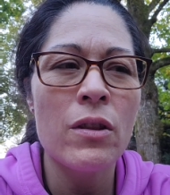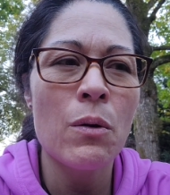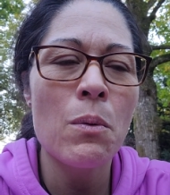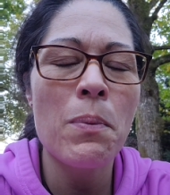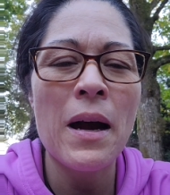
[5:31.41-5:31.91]
They
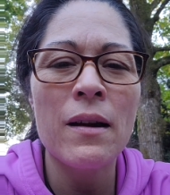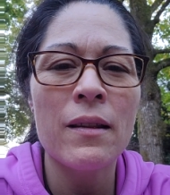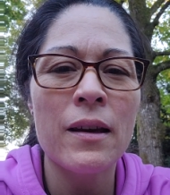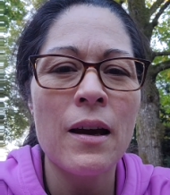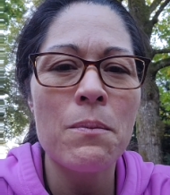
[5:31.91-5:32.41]
were
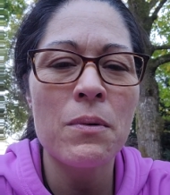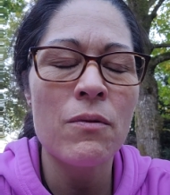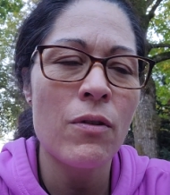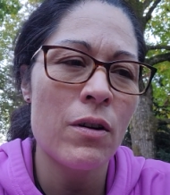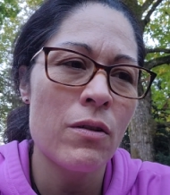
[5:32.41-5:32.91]
piling up in
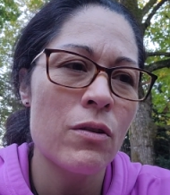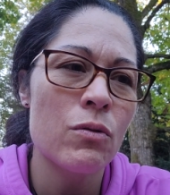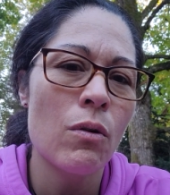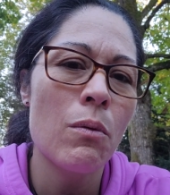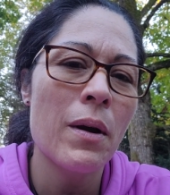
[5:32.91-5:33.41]
front of the
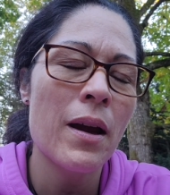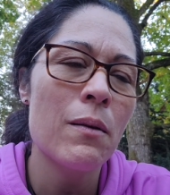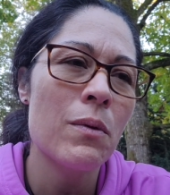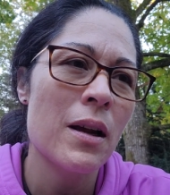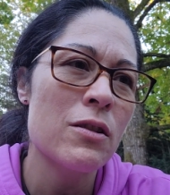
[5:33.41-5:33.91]
doorway
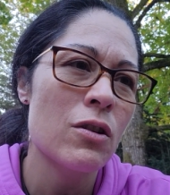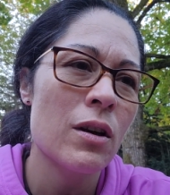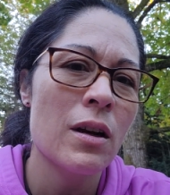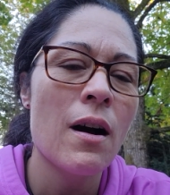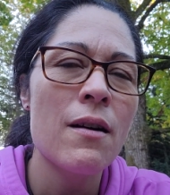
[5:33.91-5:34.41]
when I took
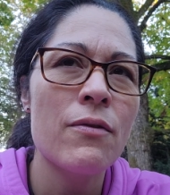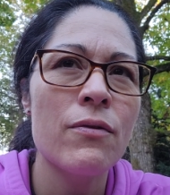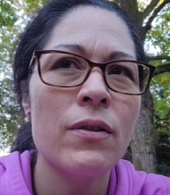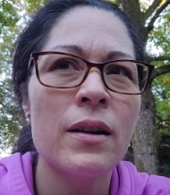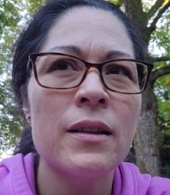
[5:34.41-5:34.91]
it off,
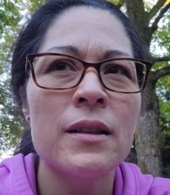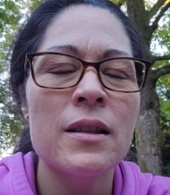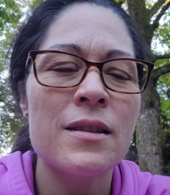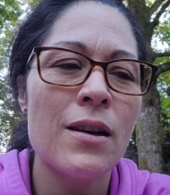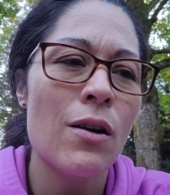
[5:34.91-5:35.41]

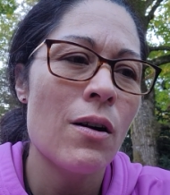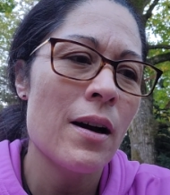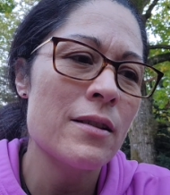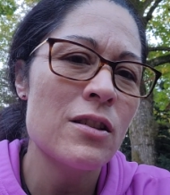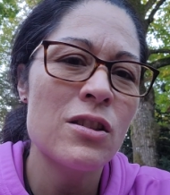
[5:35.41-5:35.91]
so
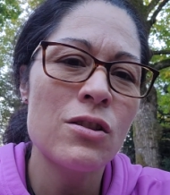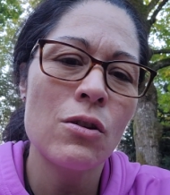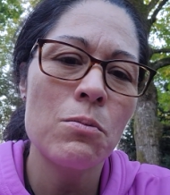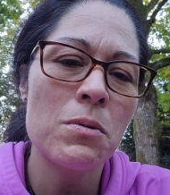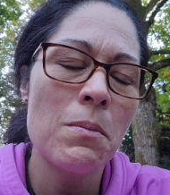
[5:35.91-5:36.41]
I just
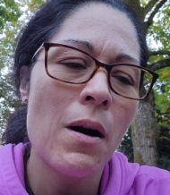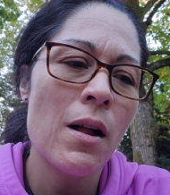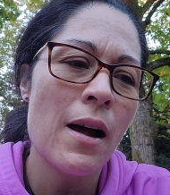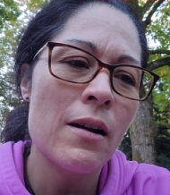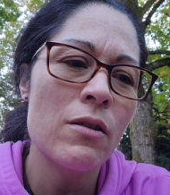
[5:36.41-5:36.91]
scooped them
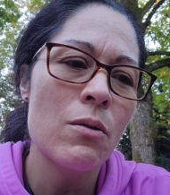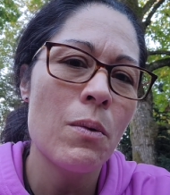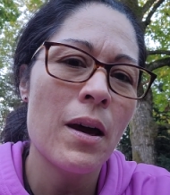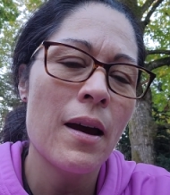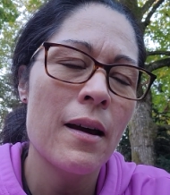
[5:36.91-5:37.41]
all out of the
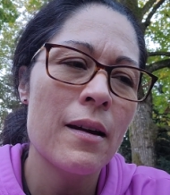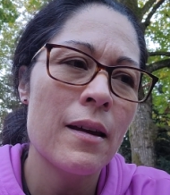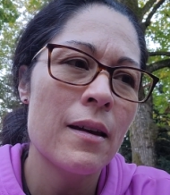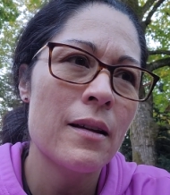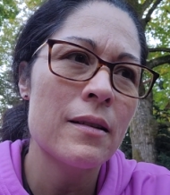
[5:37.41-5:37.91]
way,
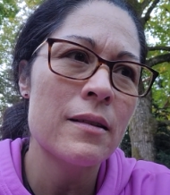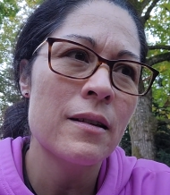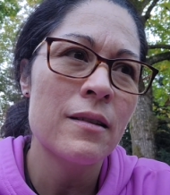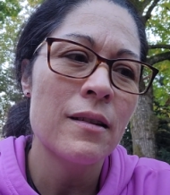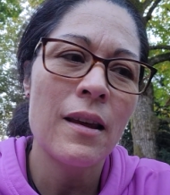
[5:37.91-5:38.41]
and
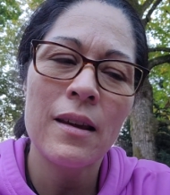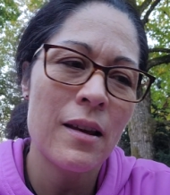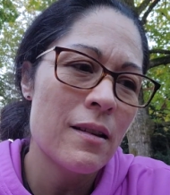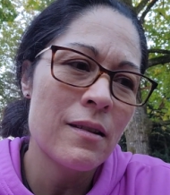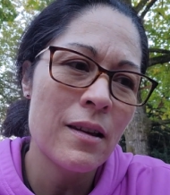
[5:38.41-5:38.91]
they
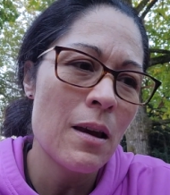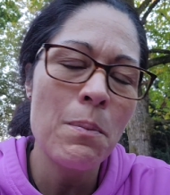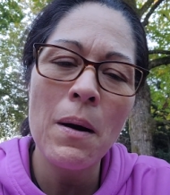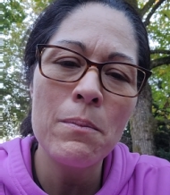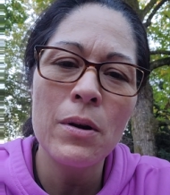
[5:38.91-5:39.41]
keep
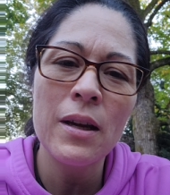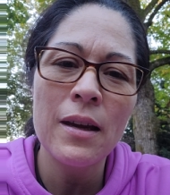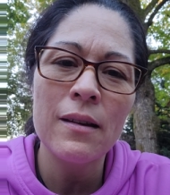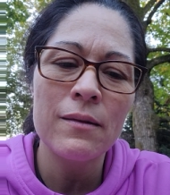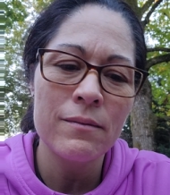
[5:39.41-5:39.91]
on
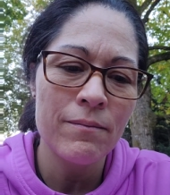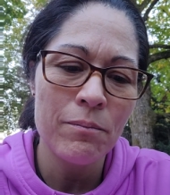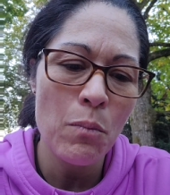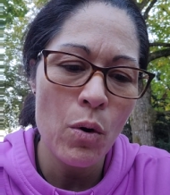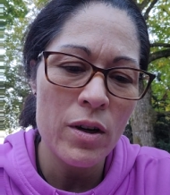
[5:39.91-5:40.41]
bringing
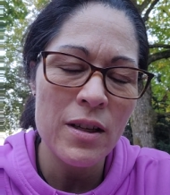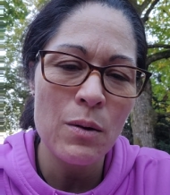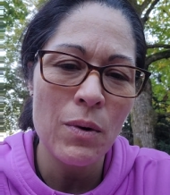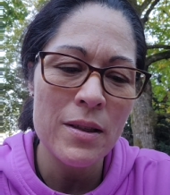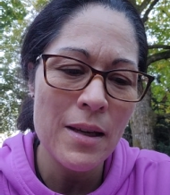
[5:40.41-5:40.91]
more
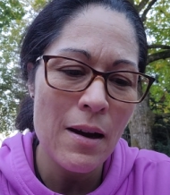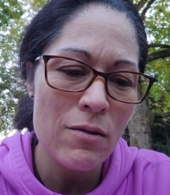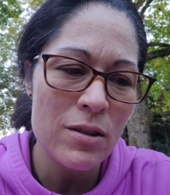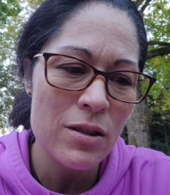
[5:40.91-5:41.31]
dead ones out.